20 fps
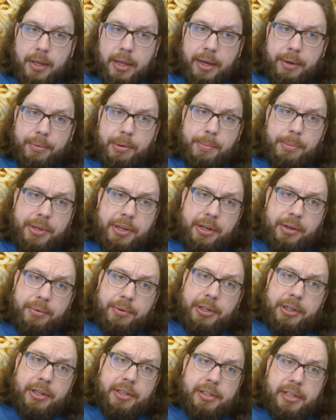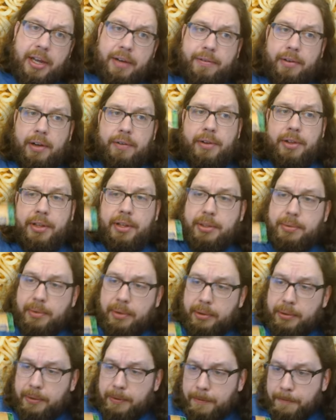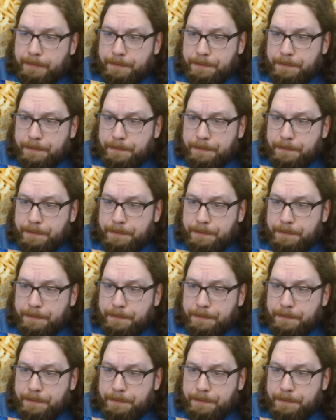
I ripped the ingredients half off on this one